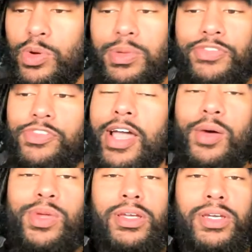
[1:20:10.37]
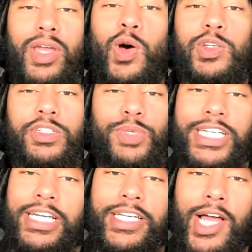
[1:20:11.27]
But fuck it, we adults. If we
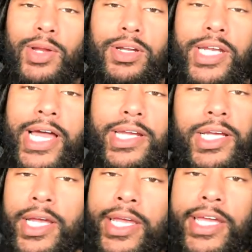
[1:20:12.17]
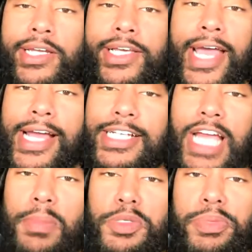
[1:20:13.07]
get yellow tonight, hit the Cash
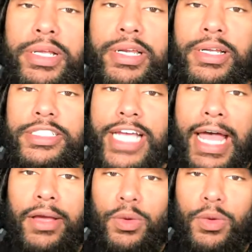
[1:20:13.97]
App is pinned in the chat.